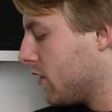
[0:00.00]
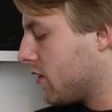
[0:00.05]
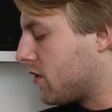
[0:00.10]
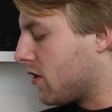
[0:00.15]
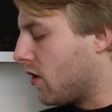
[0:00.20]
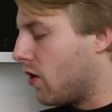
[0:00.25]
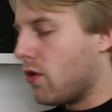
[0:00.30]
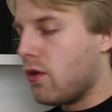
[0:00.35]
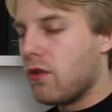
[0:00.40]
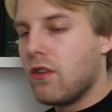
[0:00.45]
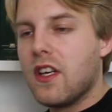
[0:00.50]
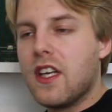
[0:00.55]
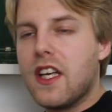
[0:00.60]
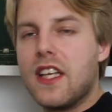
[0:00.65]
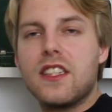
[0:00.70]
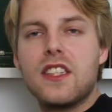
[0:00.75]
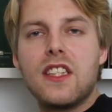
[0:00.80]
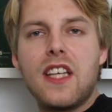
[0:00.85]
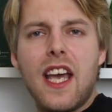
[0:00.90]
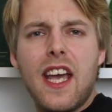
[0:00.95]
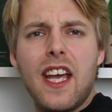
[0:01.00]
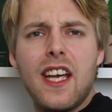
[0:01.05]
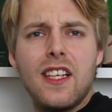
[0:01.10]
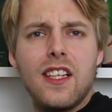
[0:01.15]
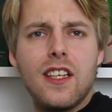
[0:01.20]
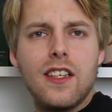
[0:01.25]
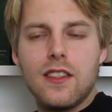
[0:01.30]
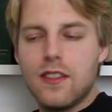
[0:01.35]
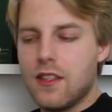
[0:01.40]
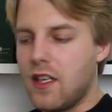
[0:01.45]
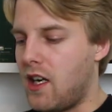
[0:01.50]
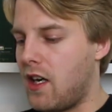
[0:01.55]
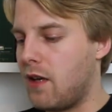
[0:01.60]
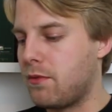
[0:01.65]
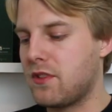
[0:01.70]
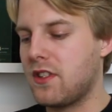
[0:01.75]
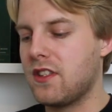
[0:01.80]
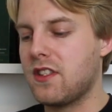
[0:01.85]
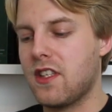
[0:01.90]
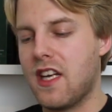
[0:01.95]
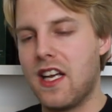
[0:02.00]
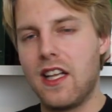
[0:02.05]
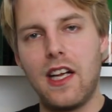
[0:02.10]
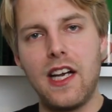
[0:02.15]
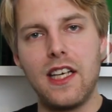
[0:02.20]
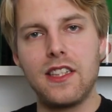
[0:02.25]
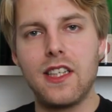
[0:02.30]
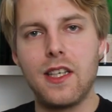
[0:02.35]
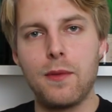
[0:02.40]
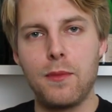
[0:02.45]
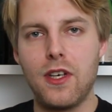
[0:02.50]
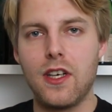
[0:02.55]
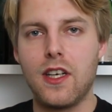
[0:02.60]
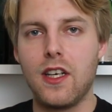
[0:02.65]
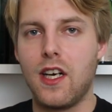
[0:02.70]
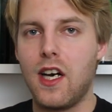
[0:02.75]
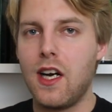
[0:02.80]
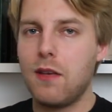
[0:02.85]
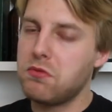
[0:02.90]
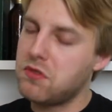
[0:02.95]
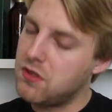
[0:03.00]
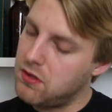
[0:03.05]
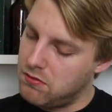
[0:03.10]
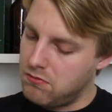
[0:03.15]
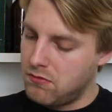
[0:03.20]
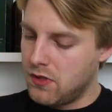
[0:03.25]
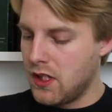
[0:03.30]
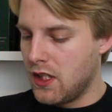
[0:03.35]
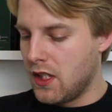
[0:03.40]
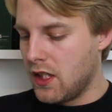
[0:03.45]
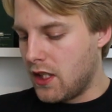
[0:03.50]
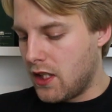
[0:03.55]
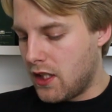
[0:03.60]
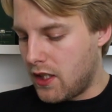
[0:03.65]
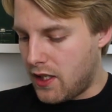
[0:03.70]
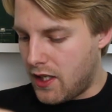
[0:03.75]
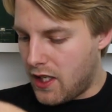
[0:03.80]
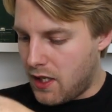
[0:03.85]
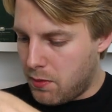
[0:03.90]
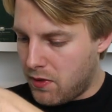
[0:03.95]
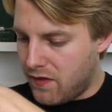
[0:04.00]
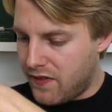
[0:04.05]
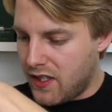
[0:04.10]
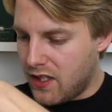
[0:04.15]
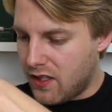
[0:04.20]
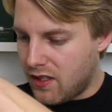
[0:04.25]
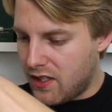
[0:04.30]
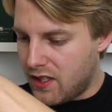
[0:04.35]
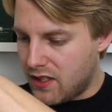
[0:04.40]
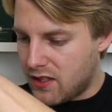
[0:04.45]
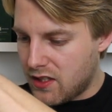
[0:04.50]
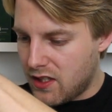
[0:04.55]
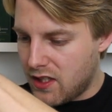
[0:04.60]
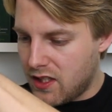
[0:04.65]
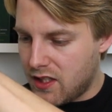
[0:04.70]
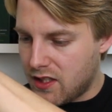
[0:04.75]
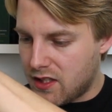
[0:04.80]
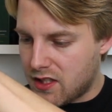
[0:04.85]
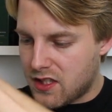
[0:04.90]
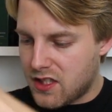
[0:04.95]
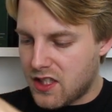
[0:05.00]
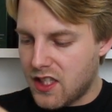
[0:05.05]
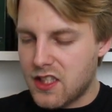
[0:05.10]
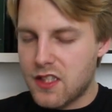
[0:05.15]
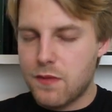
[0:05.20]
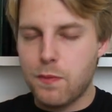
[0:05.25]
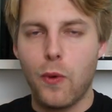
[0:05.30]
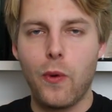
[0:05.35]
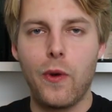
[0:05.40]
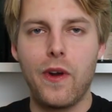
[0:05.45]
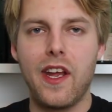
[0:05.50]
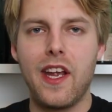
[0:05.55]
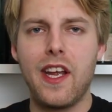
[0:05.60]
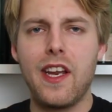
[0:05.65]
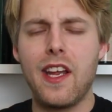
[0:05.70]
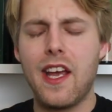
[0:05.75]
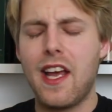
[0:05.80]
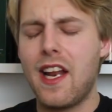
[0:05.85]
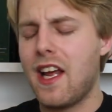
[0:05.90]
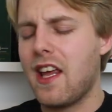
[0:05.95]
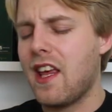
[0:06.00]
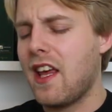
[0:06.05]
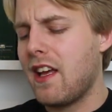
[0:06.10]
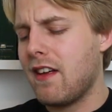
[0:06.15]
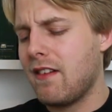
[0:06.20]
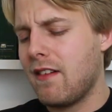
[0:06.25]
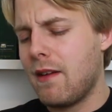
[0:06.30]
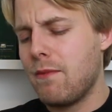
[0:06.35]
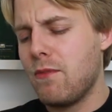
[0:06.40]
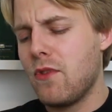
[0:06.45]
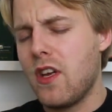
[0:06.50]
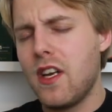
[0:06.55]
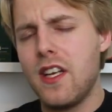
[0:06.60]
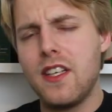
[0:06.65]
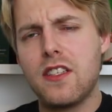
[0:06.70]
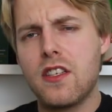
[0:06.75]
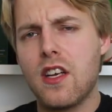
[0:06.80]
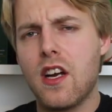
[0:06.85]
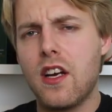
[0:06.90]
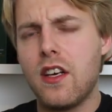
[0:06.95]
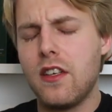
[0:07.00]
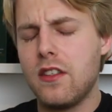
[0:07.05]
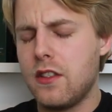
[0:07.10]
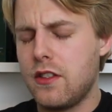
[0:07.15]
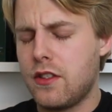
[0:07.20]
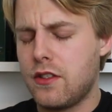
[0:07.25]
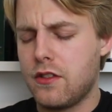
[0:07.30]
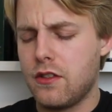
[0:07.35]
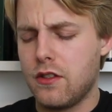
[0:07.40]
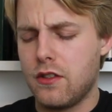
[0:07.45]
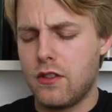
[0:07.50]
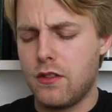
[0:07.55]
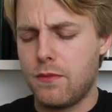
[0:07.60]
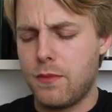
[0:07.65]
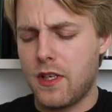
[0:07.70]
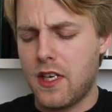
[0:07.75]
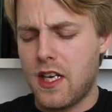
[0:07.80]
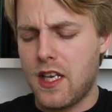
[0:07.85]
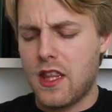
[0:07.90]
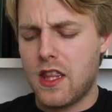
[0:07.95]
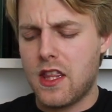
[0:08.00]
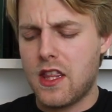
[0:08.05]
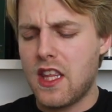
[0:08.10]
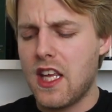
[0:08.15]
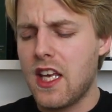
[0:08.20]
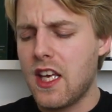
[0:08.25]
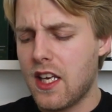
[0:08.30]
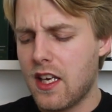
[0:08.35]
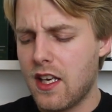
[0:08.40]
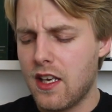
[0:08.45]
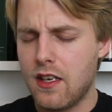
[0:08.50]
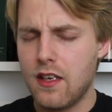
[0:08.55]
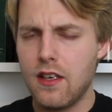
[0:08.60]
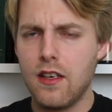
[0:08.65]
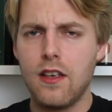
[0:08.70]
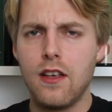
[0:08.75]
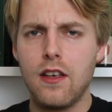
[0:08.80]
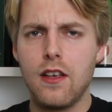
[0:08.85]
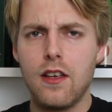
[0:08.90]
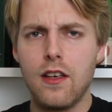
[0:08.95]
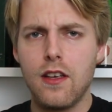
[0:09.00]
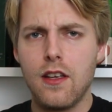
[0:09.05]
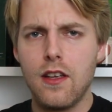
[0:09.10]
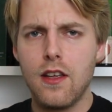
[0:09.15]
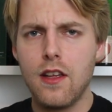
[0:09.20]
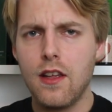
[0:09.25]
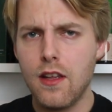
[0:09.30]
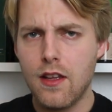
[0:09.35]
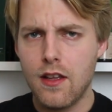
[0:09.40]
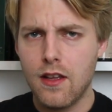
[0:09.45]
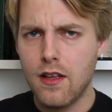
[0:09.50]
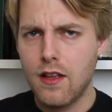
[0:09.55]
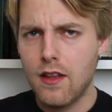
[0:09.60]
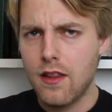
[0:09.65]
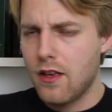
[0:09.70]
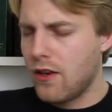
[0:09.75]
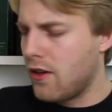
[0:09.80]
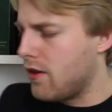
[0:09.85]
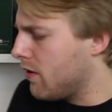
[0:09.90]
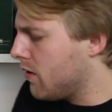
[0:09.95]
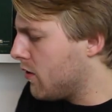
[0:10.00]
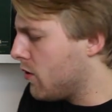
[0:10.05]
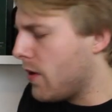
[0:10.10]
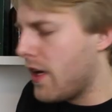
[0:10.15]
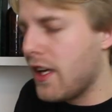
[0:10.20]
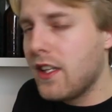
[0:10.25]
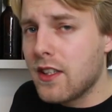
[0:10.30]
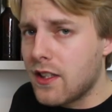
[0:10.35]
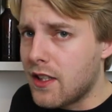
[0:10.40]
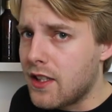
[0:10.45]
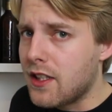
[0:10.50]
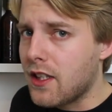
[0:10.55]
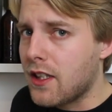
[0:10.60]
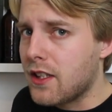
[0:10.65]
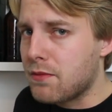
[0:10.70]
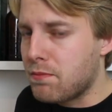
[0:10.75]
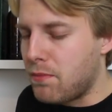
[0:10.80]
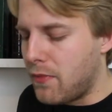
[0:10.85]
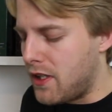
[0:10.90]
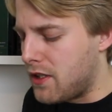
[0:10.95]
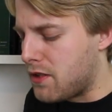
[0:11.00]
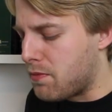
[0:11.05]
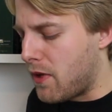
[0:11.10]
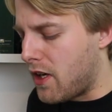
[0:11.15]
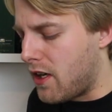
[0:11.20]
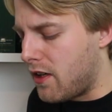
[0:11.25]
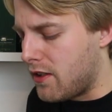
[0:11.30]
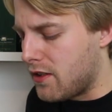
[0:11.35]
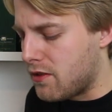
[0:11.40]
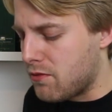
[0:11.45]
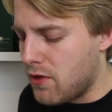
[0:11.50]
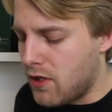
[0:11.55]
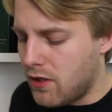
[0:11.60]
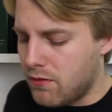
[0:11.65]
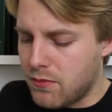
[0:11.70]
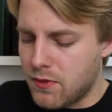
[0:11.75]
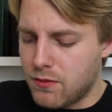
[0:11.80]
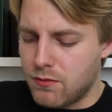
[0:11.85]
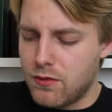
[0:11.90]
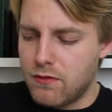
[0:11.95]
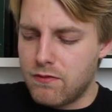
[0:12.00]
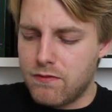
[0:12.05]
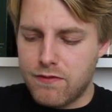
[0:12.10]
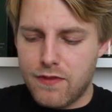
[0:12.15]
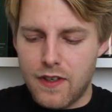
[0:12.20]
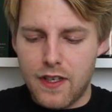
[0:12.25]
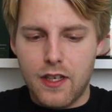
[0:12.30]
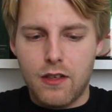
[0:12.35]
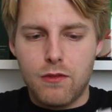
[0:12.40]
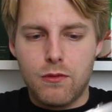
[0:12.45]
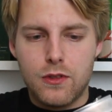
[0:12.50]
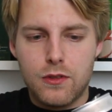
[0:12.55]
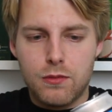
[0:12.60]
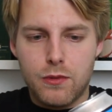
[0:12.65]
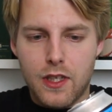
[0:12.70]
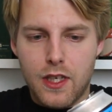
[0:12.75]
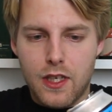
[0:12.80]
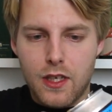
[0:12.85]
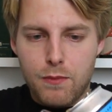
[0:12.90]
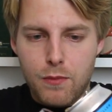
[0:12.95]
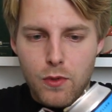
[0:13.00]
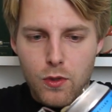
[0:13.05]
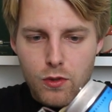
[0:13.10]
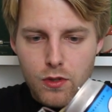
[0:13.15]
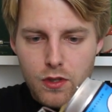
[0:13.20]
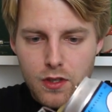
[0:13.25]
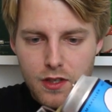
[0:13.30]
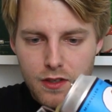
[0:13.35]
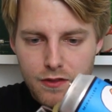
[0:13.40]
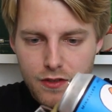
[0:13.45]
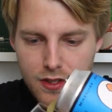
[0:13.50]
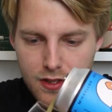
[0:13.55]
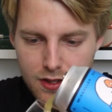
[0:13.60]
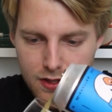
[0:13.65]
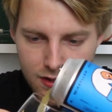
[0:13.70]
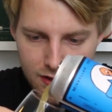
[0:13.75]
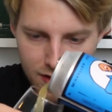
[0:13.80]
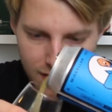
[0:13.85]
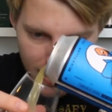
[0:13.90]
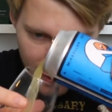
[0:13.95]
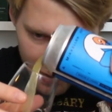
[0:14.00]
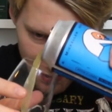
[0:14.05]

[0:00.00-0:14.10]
So Cascade hops, it's classic American hops. Uh, ABV on this is 6.8 and I, I'm not entirely sure, but I think they're New England inspired as well, but we'll find out once we get it poured if it's,